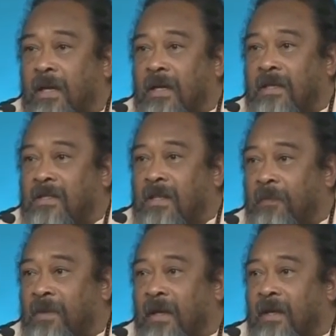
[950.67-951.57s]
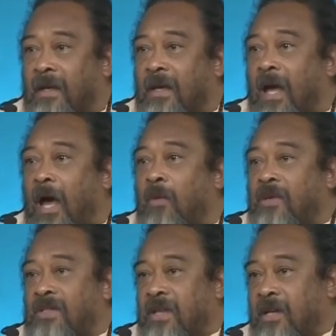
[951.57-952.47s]
it's something, I
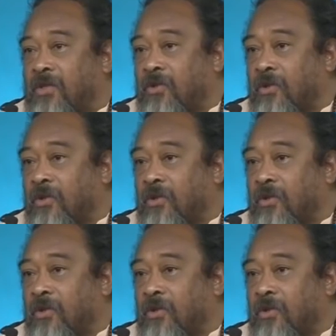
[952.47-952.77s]
would say to